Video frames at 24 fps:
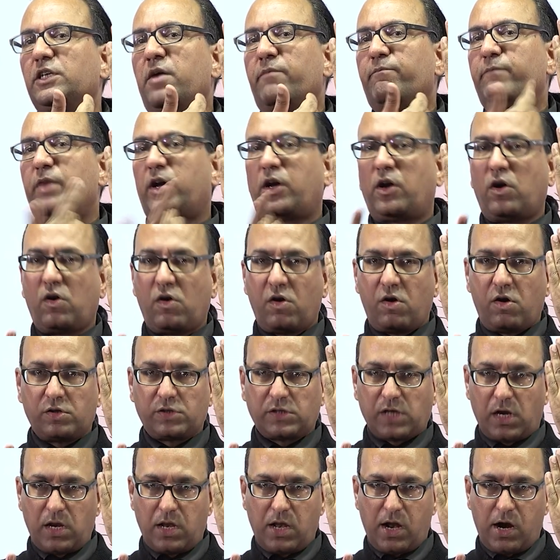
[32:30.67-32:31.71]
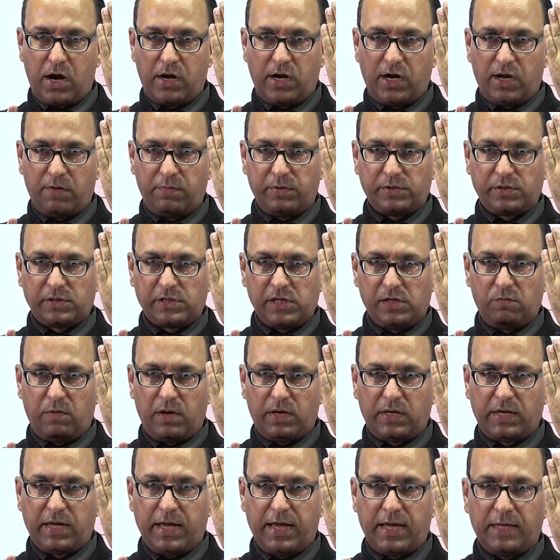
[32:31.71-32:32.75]
Because ulnar nerve is still
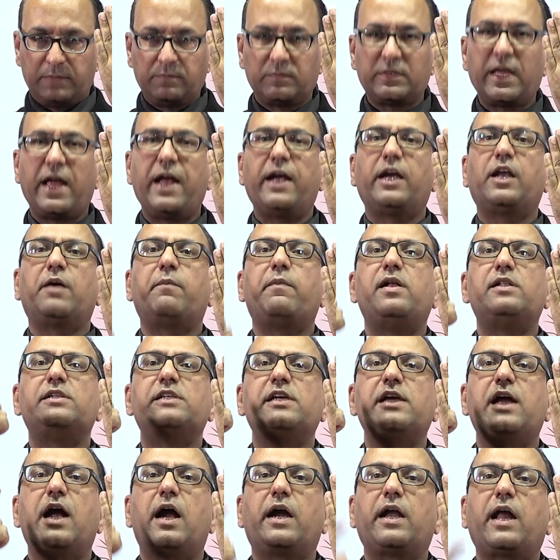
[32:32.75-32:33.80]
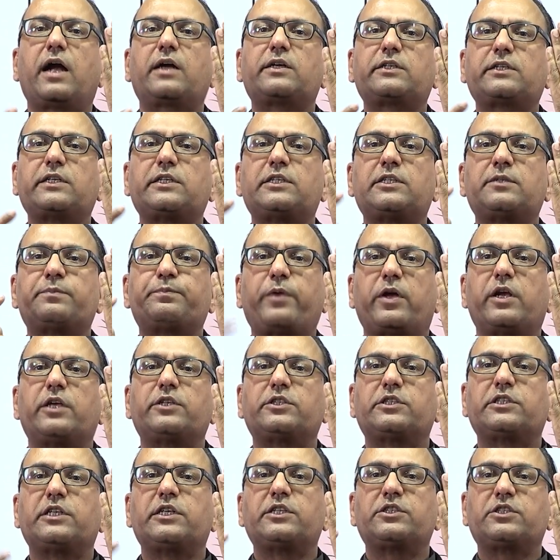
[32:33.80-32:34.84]
working, ADD, adductor
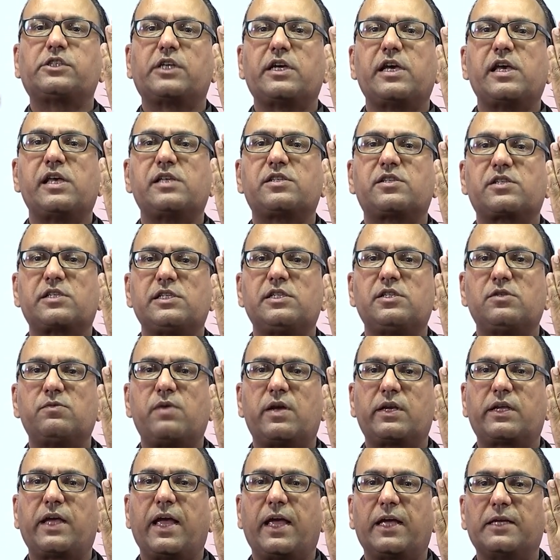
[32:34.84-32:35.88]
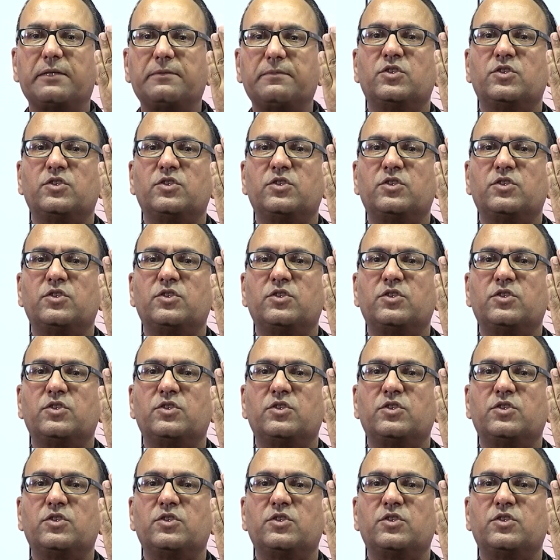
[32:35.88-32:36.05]
pollicis is still working.